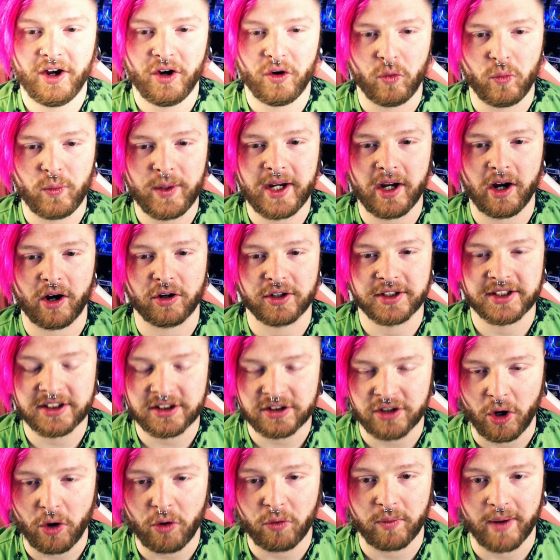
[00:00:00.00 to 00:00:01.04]
We are
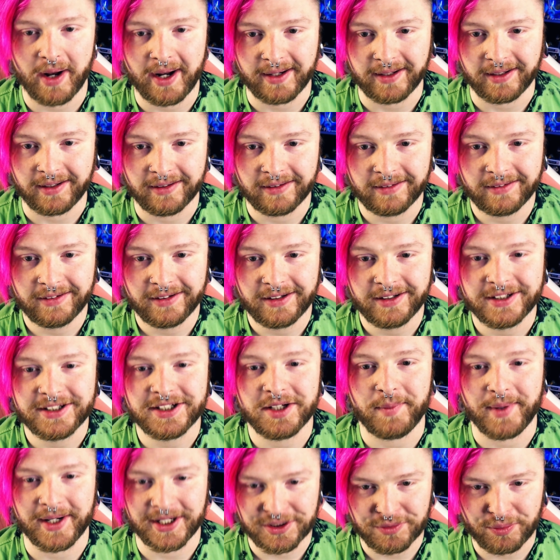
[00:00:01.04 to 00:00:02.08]
so ready to
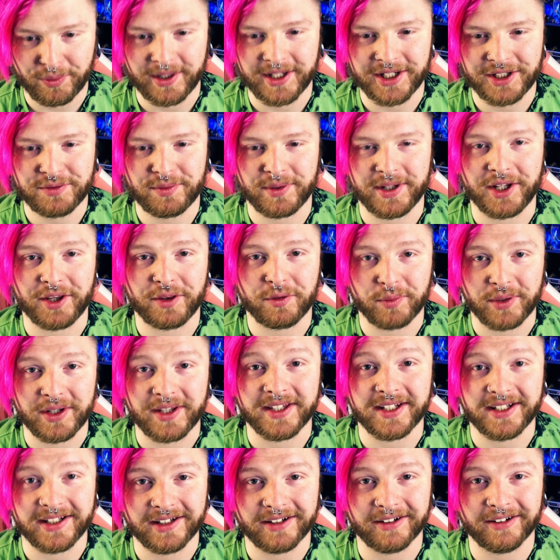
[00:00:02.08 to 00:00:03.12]
make twenty twenty-three
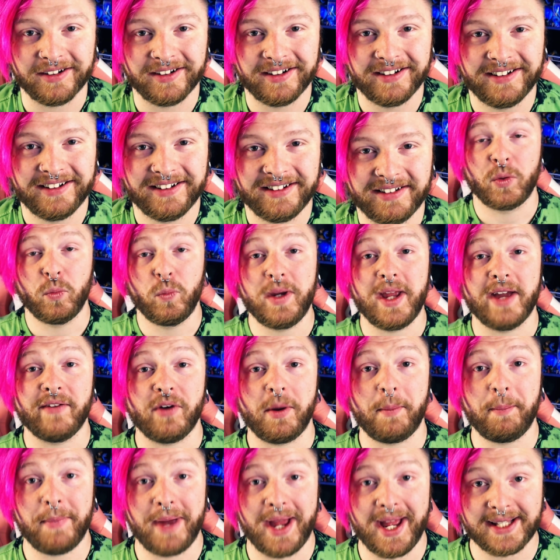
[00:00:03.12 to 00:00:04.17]
the year. We have a
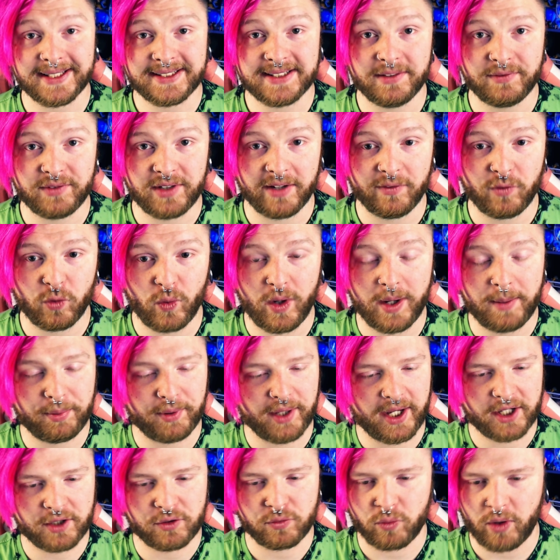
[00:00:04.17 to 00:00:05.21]
massive giveaway
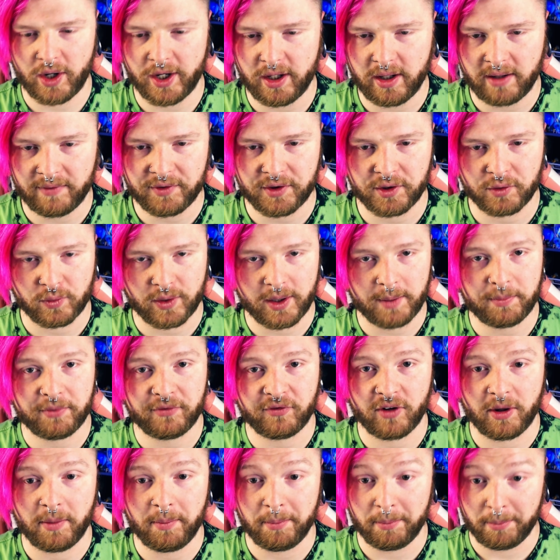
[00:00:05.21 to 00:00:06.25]
planned right off the rip
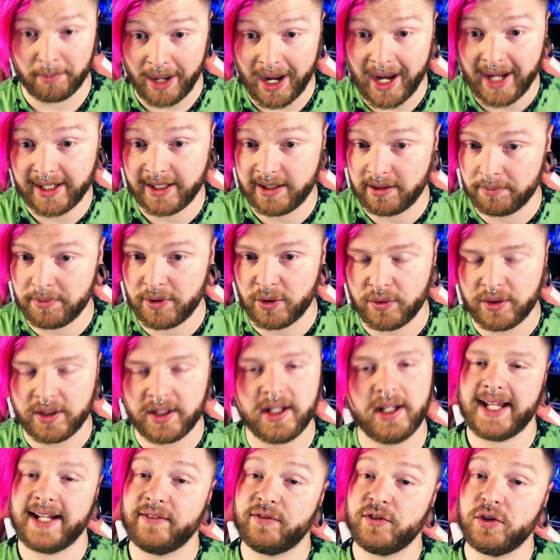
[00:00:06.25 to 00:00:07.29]
from my
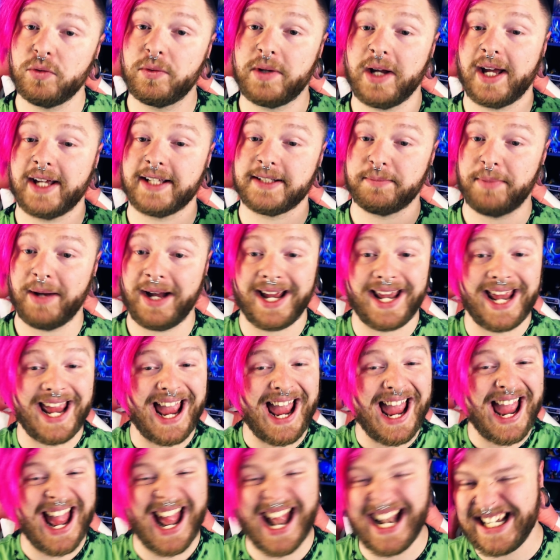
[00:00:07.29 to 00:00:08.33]
community. If you guys buy
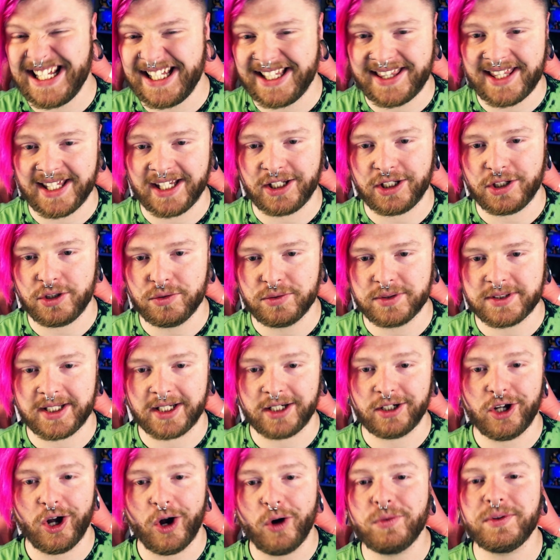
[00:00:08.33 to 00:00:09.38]
anything
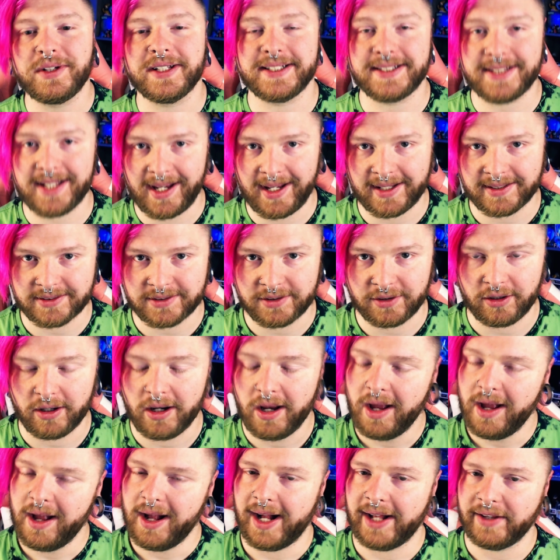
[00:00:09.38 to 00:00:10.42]
using code DISASTER
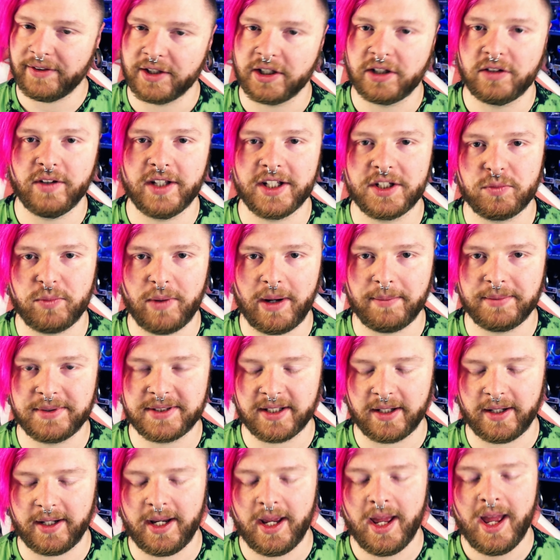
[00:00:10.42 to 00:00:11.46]
on the Glytch
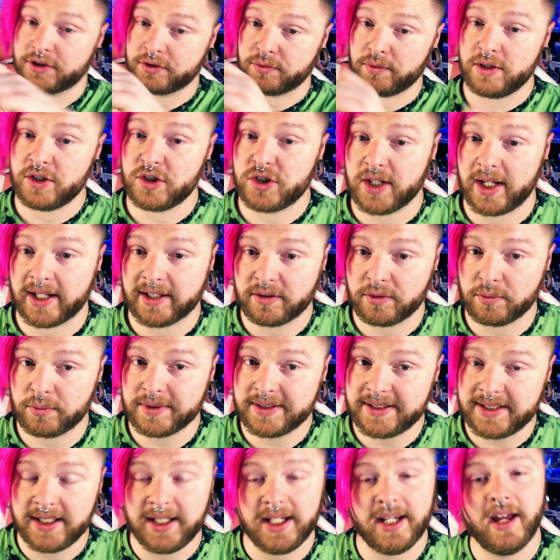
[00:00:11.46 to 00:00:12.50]
website, screenshot the
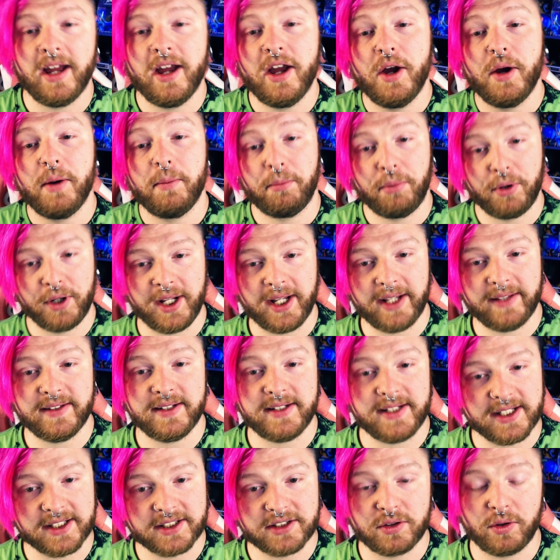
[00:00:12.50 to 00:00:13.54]
receipt, put it in the
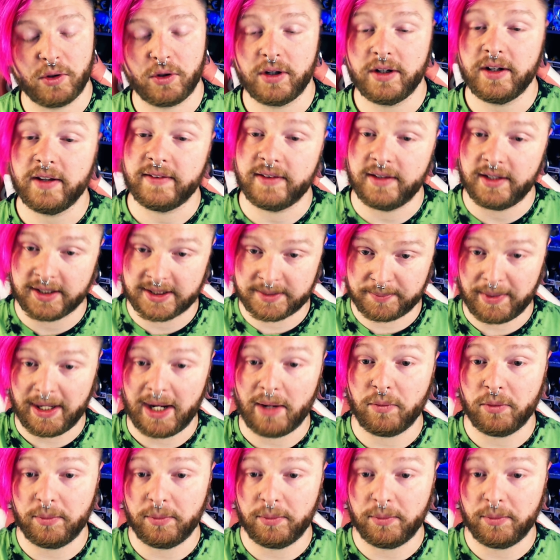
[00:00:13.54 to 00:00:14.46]
Discord. The spot will